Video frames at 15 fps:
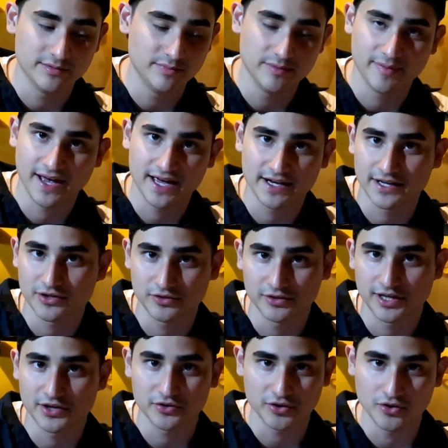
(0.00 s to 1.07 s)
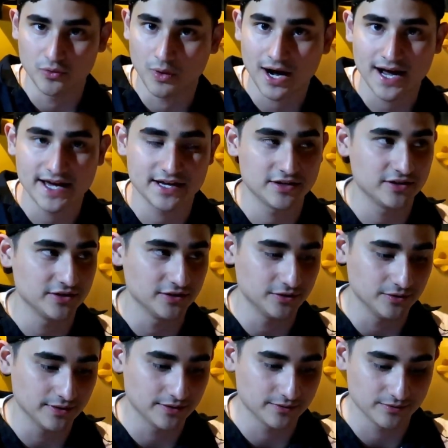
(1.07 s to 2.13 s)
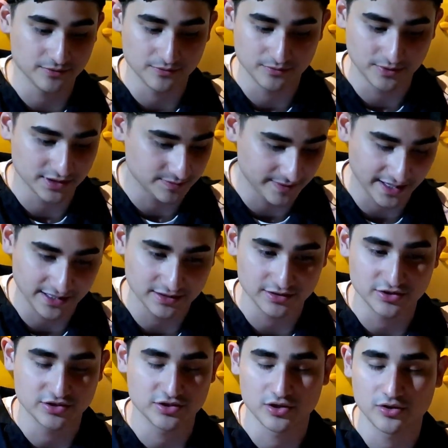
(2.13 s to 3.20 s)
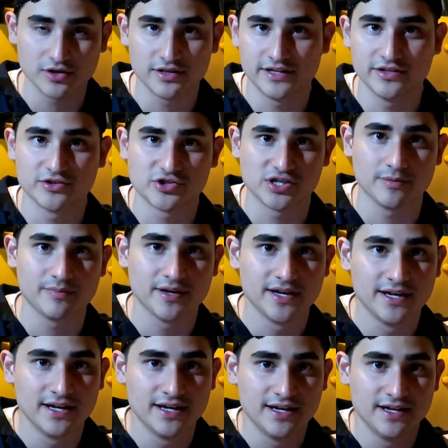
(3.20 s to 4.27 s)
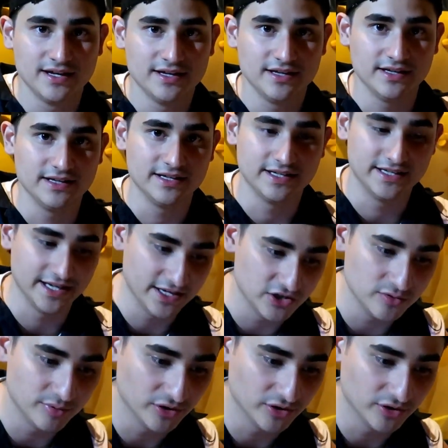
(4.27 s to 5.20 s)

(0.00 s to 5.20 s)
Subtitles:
could be bad. I don't know why. I don't know what's bad. Just go to the dealership, get new